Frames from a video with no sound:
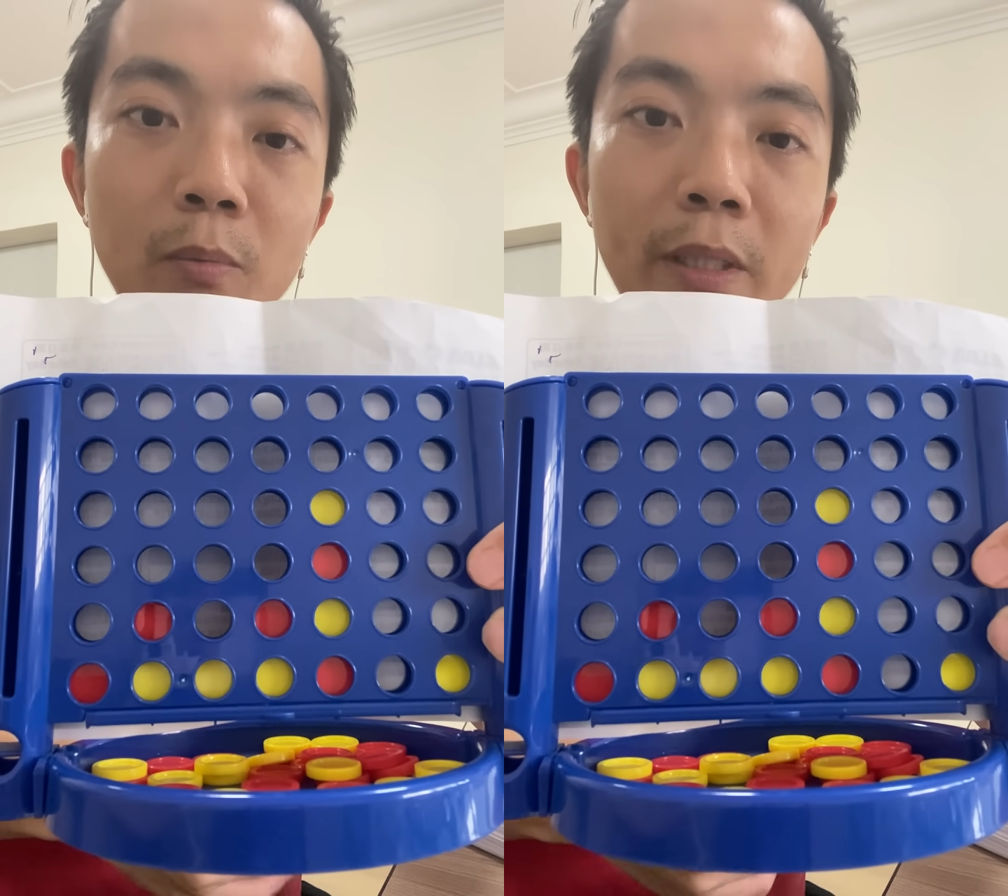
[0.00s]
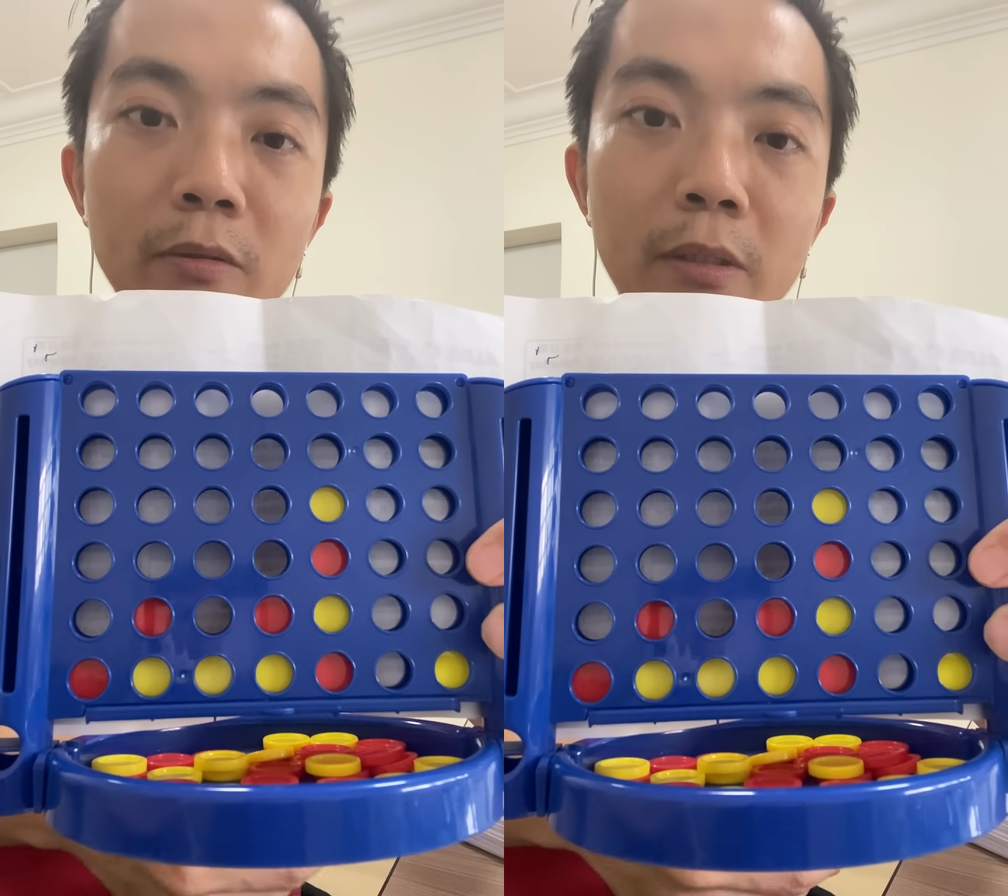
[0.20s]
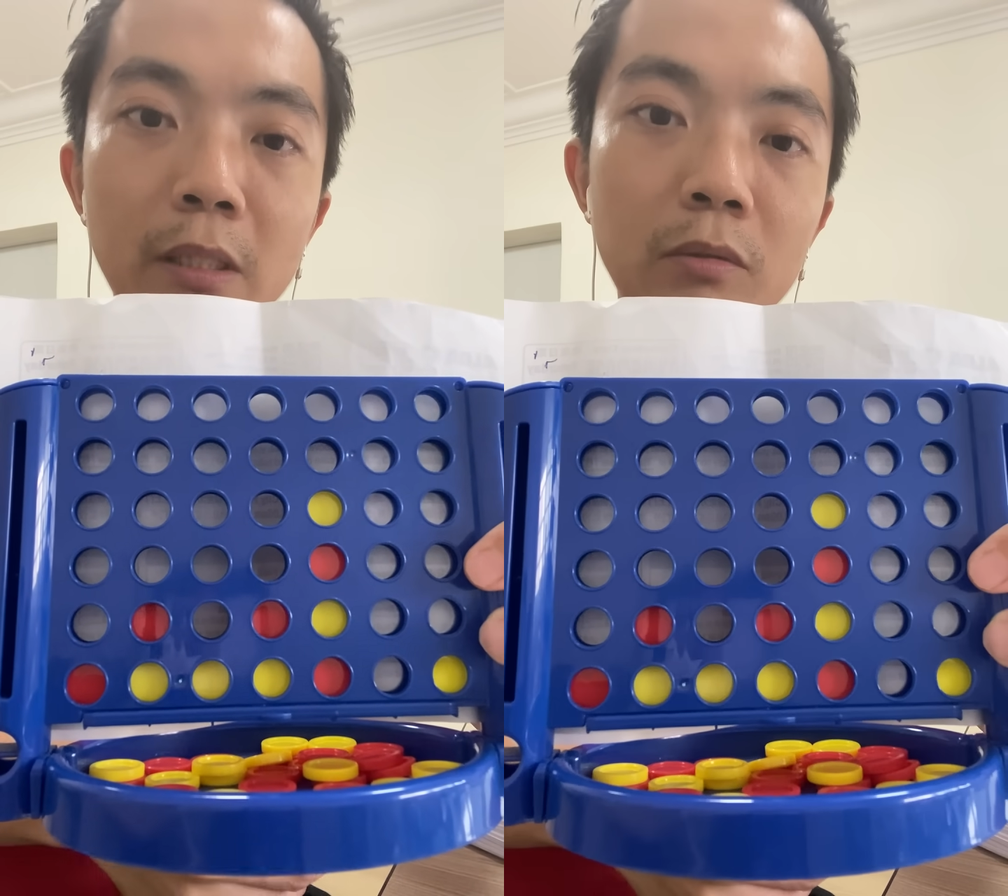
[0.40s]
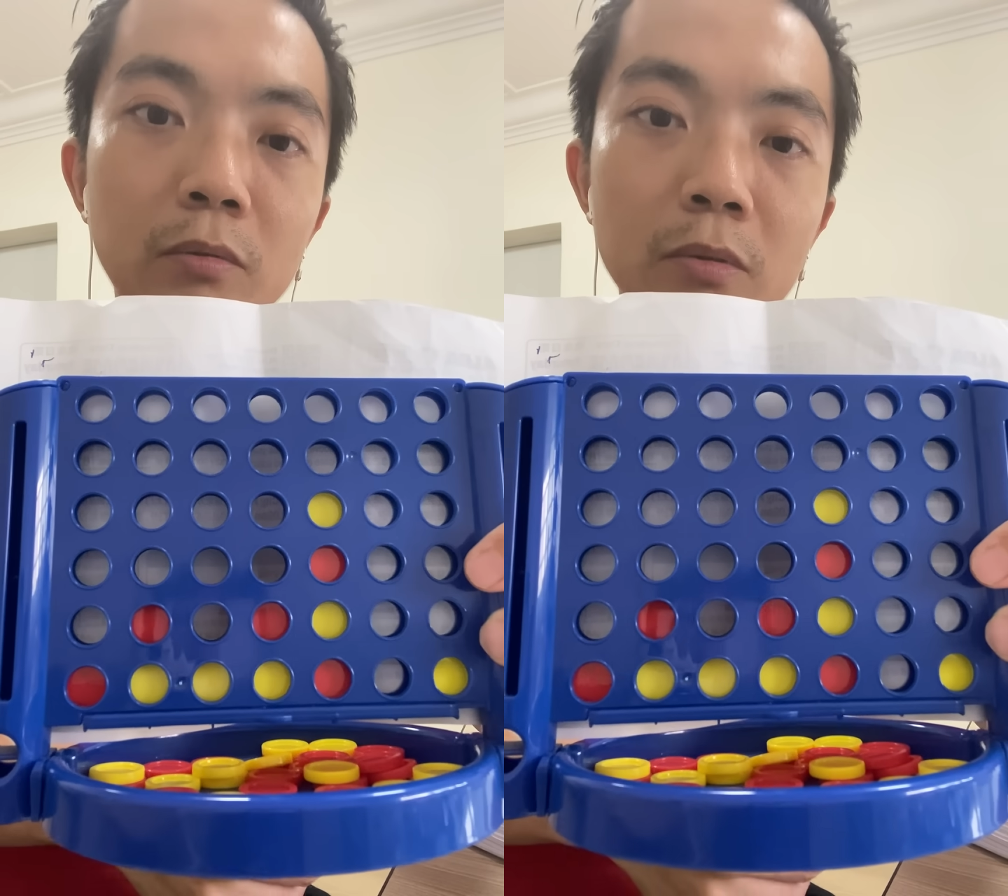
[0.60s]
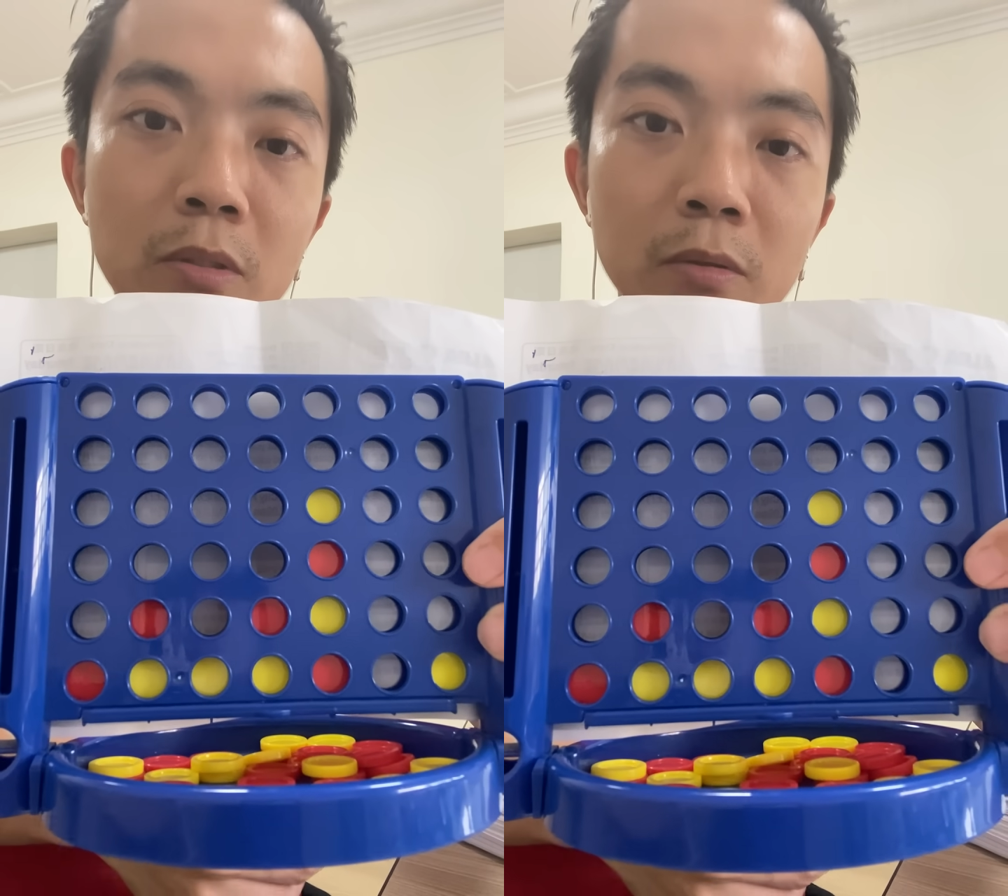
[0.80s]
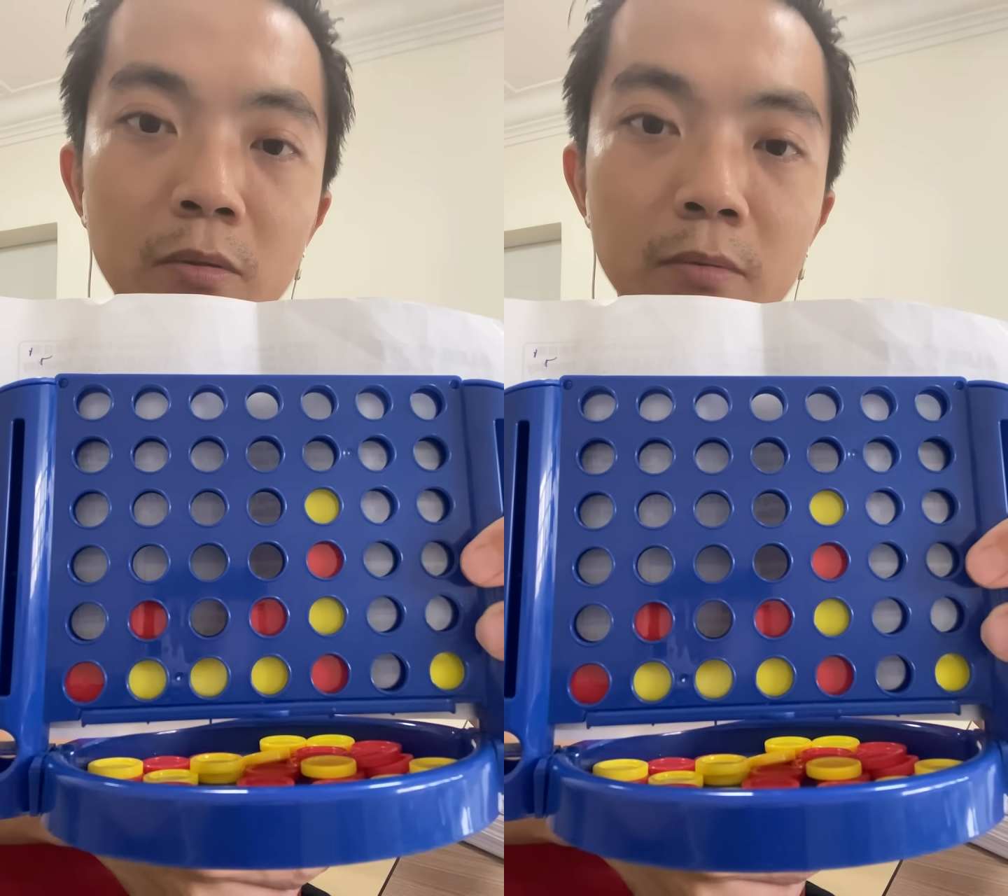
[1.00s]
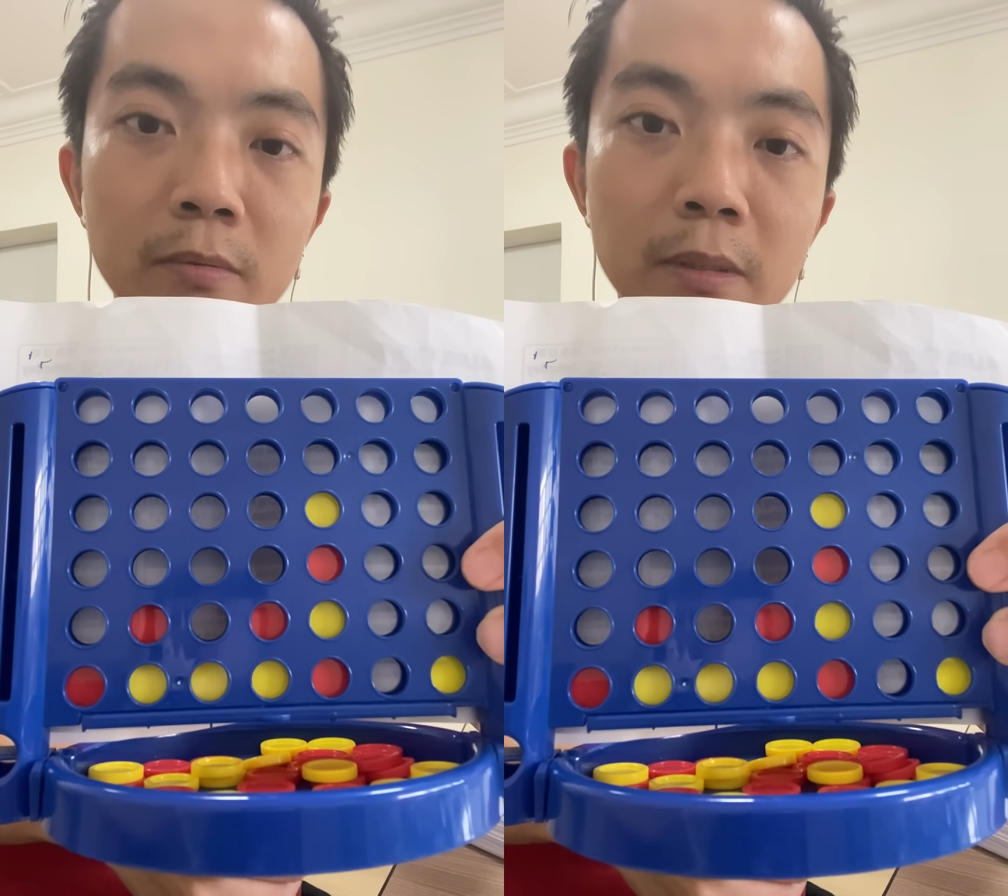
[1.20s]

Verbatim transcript: way you can do so